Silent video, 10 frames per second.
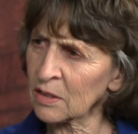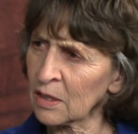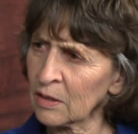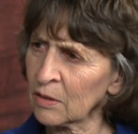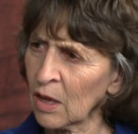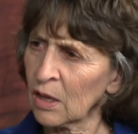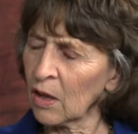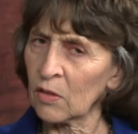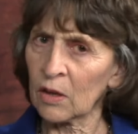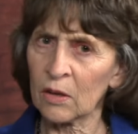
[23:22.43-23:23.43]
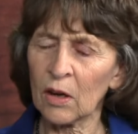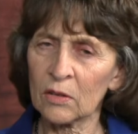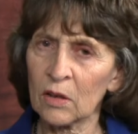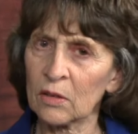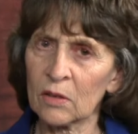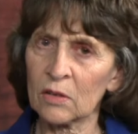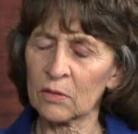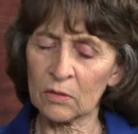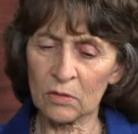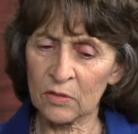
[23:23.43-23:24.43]
The, yeah. the
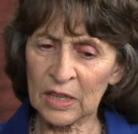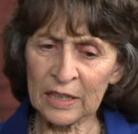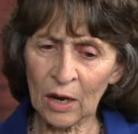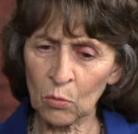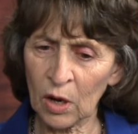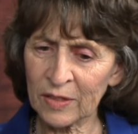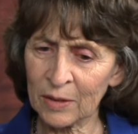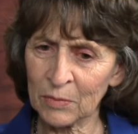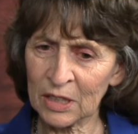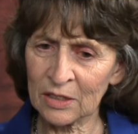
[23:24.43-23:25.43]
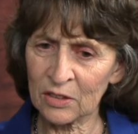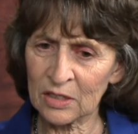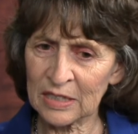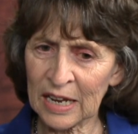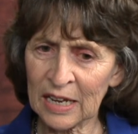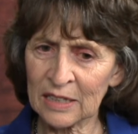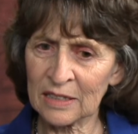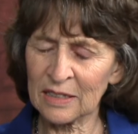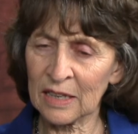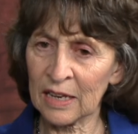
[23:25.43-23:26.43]
thing I want them to understand
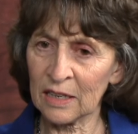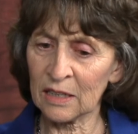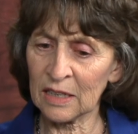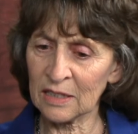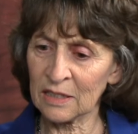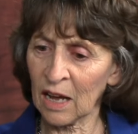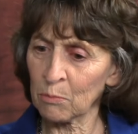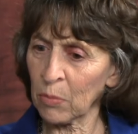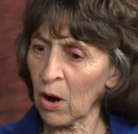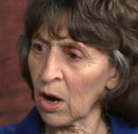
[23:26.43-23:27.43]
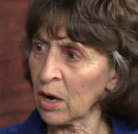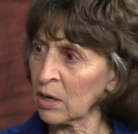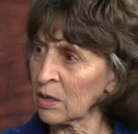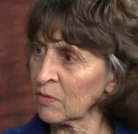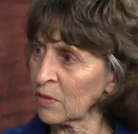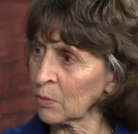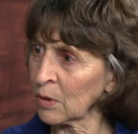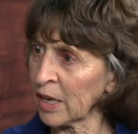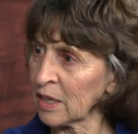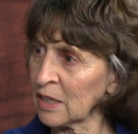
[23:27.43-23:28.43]
is that he's not part of the
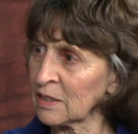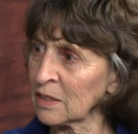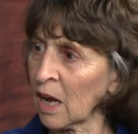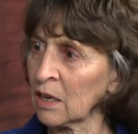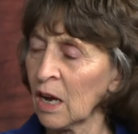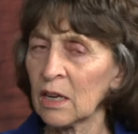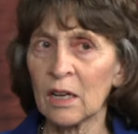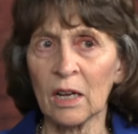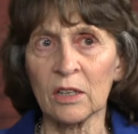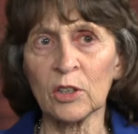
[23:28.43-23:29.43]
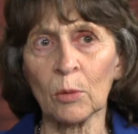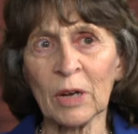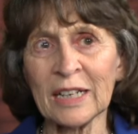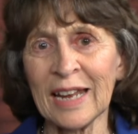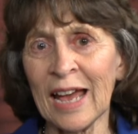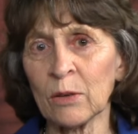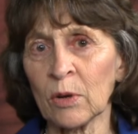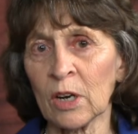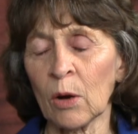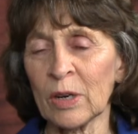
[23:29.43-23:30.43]
way. He's not, you know, my dad
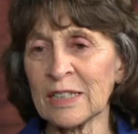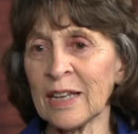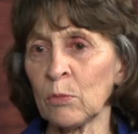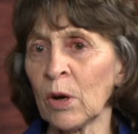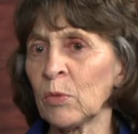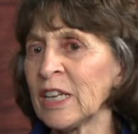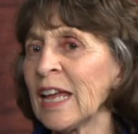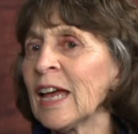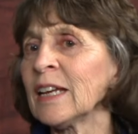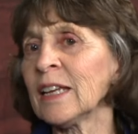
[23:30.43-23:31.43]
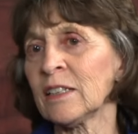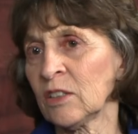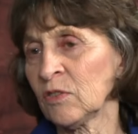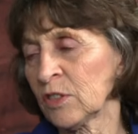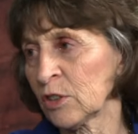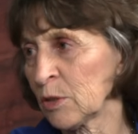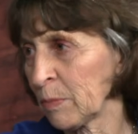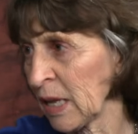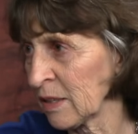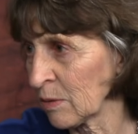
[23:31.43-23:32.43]
would always say, well, we can't get to first
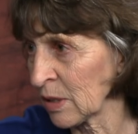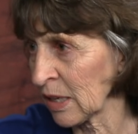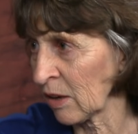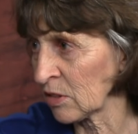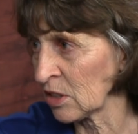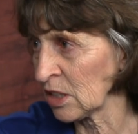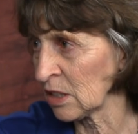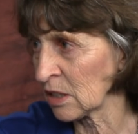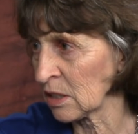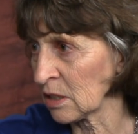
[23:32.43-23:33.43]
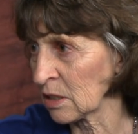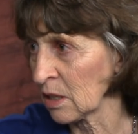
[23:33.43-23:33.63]
base without Jesus.